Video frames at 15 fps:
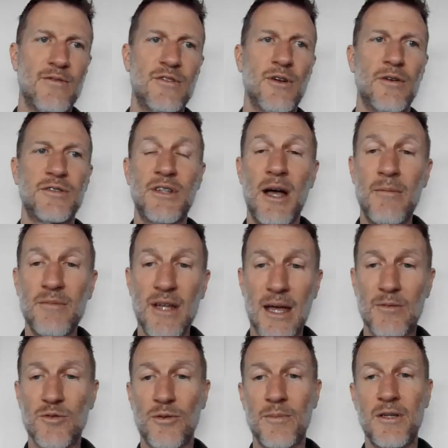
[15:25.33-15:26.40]
So
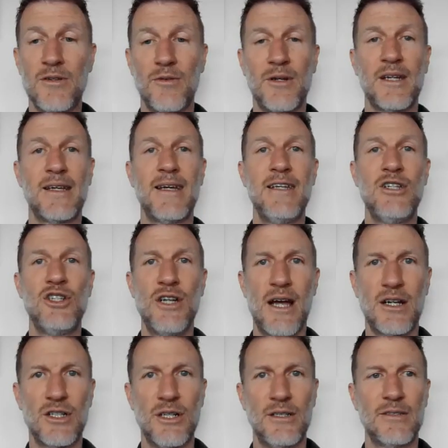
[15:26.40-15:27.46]
sometimes we'll be doing
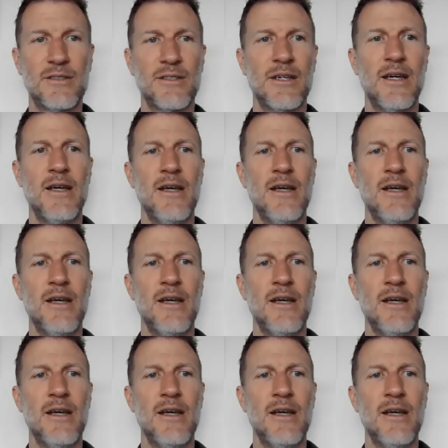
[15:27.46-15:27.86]
injections.